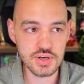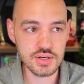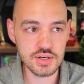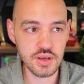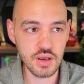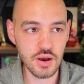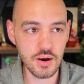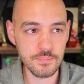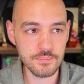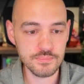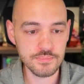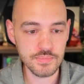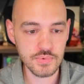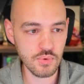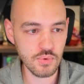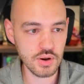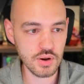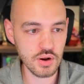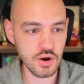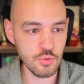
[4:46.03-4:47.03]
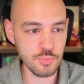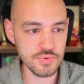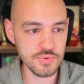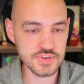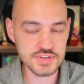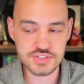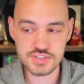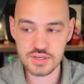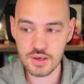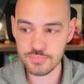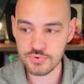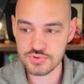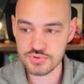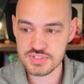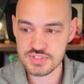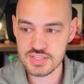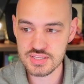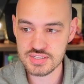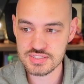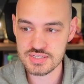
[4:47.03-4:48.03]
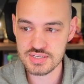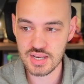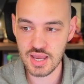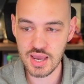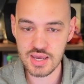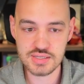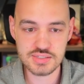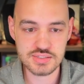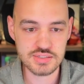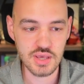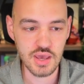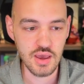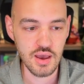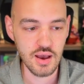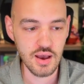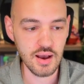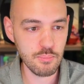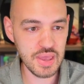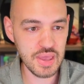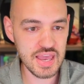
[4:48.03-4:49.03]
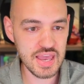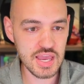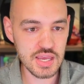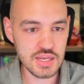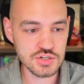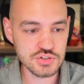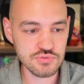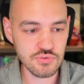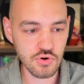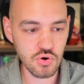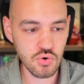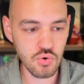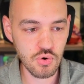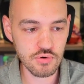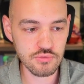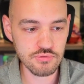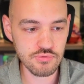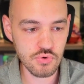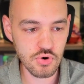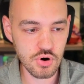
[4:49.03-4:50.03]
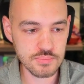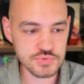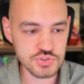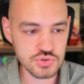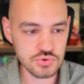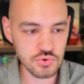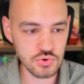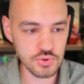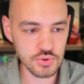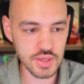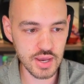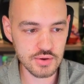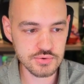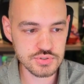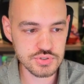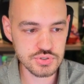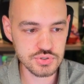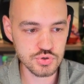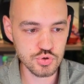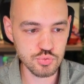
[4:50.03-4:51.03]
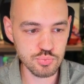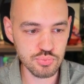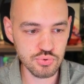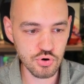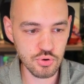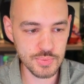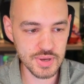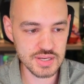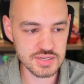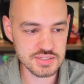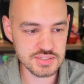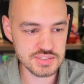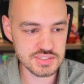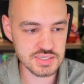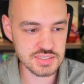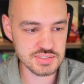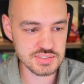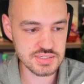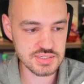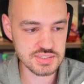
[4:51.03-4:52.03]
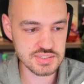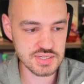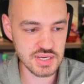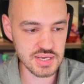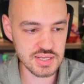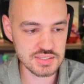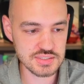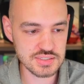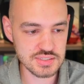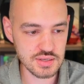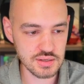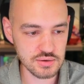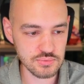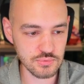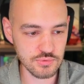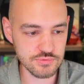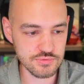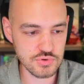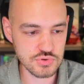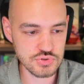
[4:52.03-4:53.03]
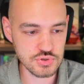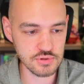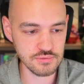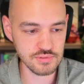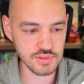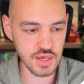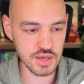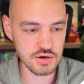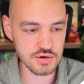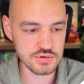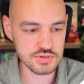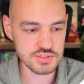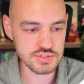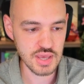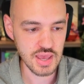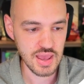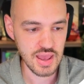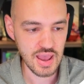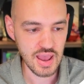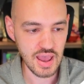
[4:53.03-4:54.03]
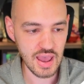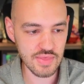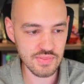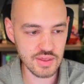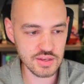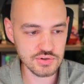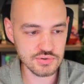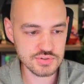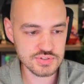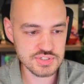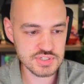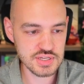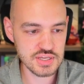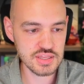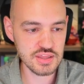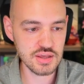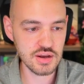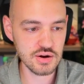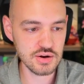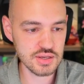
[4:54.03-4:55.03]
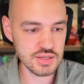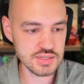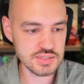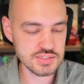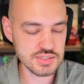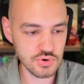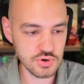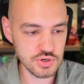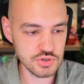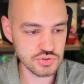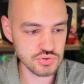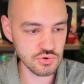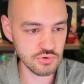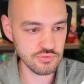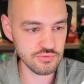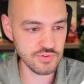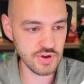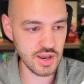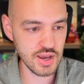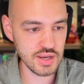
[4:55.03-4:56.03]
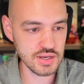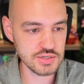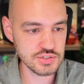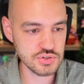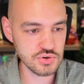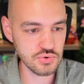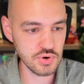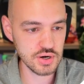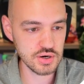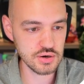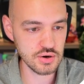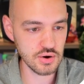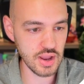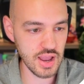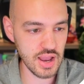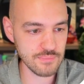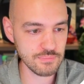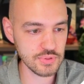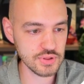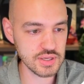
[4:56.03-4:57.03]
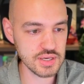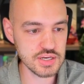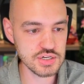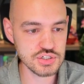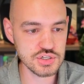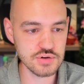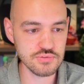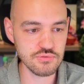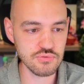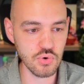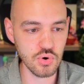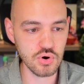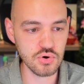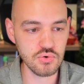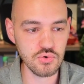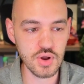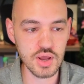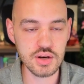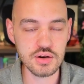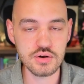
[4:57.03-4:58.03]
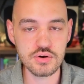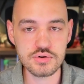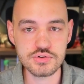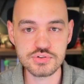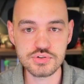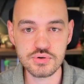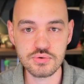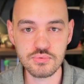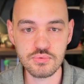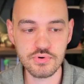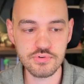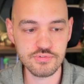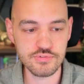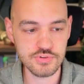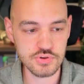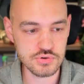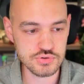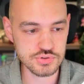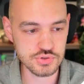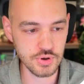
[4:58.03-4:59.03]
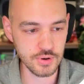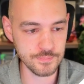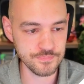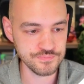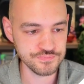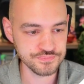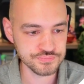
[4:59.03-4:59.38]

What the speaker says: need to go. We're going to open this up. You'll see this nice page for court forms. Scroll down to probate decedent's estates, refusal of letters, and then you'll see there is a control find creditor application for creditor's refusal.